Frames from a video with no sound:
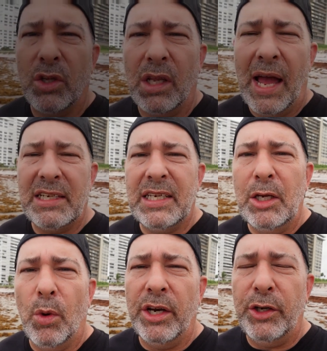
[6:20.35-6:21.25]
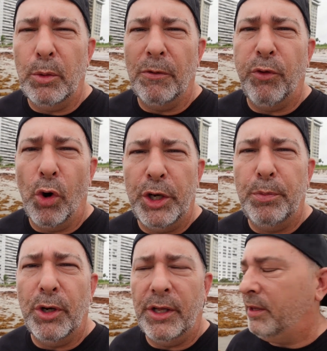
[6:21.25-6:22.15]
the last thing you want to do before you
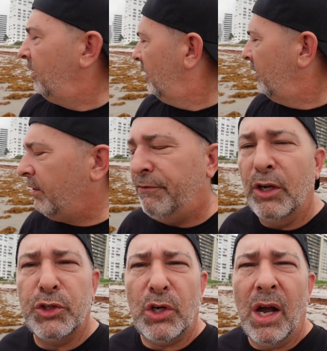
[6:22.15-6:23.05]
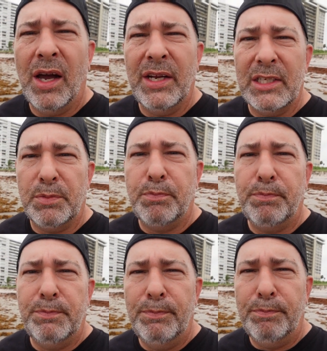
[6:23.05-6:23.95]
put the filter on is
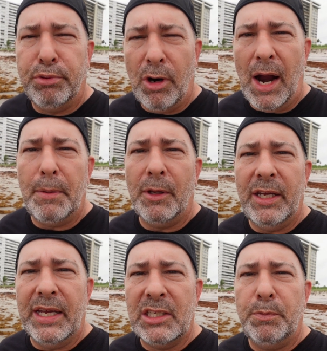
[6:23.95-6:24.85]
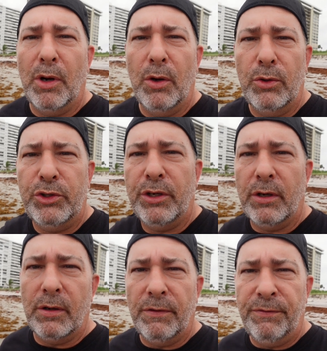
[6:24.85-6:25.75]
properly expose
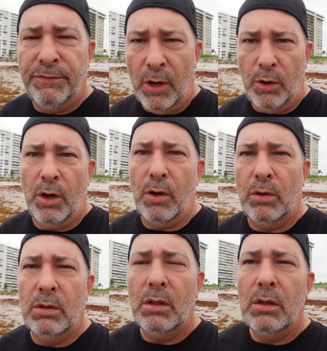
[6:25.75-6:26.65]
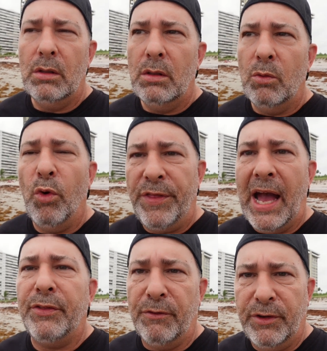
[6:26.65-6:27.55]
your photo
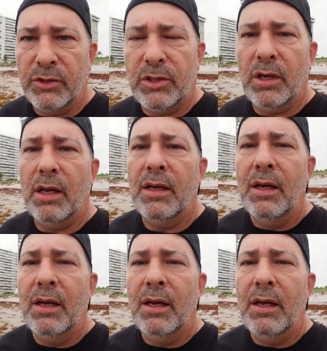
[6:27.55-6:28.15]
without the filter on.